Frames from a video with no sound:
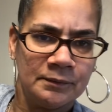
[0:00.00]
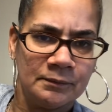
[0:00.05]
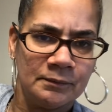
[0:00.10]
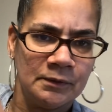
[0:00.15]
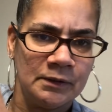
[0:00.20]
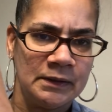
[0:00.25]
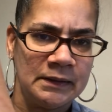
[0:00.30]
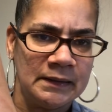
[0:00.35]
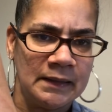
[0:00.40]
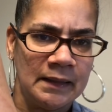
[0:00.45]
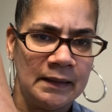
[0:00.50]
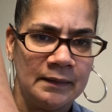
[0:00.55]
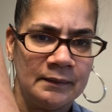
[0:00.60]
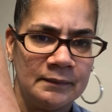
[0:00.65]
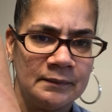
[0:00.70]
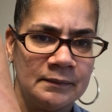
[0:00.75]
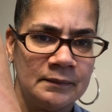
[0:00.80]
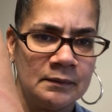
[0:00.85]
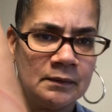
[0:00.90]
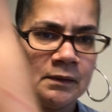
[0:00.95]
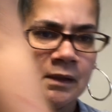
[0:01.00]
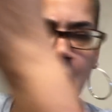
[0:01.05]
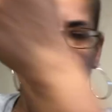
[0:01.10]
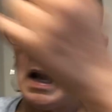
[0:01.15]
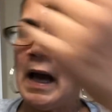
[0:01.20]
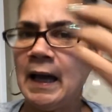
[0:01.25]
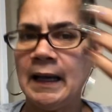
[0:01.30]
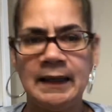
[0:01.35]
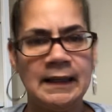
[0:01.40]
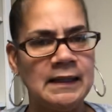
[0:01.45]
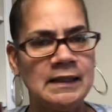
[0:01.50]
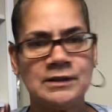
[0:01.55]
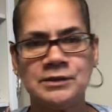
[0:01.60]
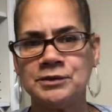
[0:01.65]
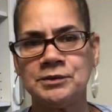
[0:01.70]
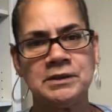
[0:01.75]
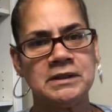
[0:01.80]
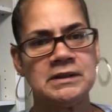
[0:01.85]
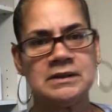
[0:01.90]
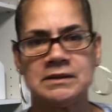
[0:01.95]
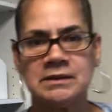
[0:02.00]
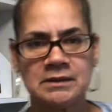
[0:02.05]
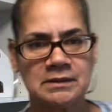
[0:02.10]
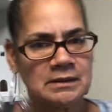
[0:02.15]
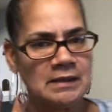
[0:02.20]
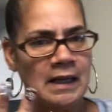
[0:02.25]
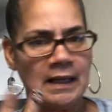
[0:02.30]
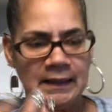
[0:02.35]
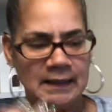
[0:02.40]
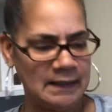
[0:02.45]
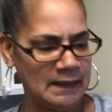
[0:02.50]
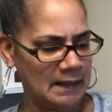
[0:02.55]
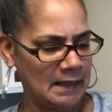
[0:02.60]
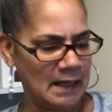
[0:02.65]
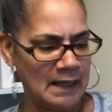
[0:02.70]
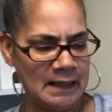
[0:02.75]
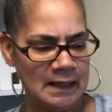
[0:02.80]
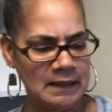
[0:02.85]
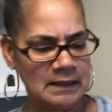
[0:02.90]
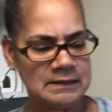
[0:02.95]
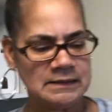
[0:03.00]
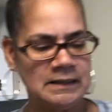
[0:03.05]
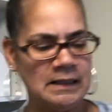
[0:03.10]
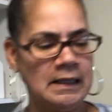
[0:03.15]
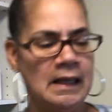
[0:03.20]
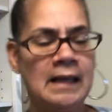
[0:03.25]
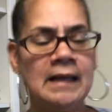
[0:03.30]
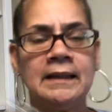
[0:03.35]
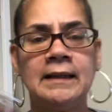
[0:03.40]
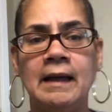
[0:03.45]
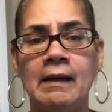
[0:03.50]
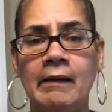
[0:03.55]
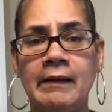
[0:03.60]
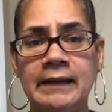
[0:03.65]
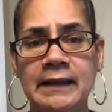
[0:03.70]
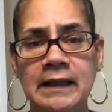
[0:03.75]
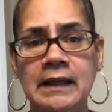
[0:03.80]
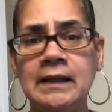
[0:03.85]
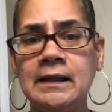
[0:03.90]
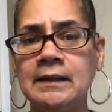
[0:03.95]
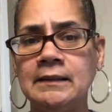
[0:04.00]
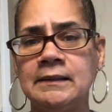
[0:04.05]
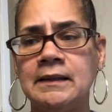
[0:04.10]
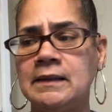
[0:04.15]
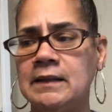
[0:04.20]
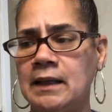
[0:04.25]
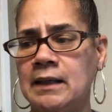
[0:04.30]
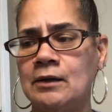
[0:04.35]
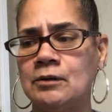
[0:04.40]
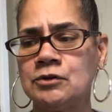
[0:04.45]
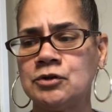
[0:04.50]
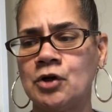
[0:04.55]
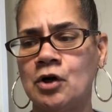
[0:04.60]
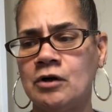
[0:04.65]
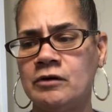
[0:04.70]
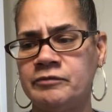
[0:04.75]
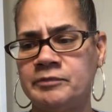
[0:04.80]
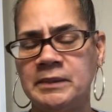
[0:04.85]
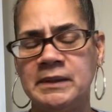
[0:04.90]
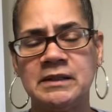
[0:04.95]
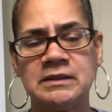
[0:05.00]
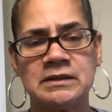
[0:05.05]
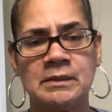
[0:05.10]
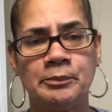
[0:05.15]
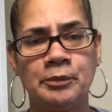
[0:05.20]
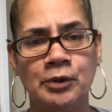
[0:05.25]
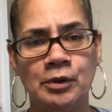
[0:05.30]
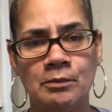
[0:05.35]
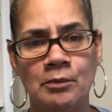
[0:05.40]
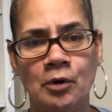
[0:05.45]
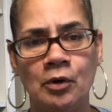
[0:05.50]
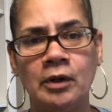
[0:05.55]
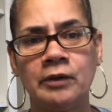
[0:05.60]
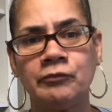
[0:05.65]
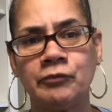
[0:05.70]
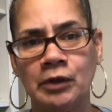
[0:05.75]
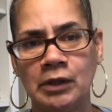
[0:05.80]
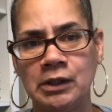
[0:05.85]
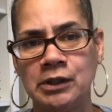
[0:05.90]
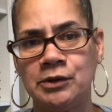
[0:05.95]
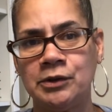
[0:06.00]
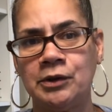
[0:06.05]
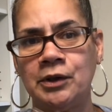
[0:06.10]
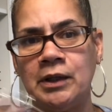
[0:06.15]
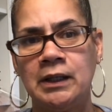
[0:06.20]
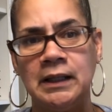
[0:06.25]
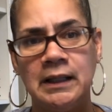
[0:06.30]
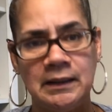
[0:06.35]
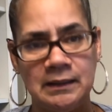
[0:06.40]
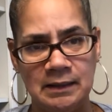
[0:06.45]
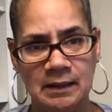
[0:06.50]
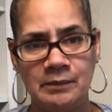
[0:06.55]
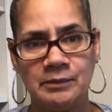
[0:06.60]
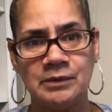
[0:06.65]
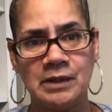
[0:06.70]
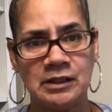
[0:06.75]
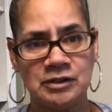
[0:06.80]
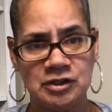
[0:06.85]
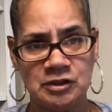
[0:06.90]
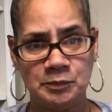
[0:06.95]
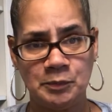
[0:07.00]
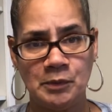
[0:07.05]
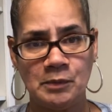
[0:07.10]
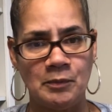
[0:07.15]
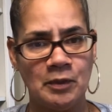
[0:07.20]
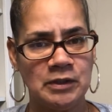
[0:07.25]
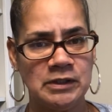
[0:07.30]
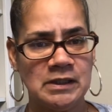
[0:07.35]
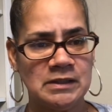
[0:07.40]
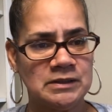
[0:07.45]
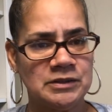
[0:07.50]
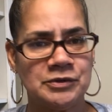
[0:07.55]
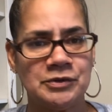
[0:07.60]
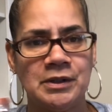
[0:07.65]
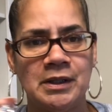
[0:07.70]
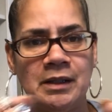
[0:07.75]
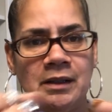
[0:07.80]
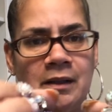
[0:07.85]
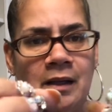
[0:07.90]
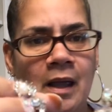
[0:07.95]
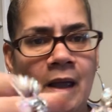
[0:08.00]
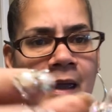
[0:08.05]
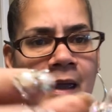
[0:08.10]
Look at that. I can't do this. I can't. I got to take. Now, I can't get the nails off because I put them on really good. And they, I just put them on yesterday.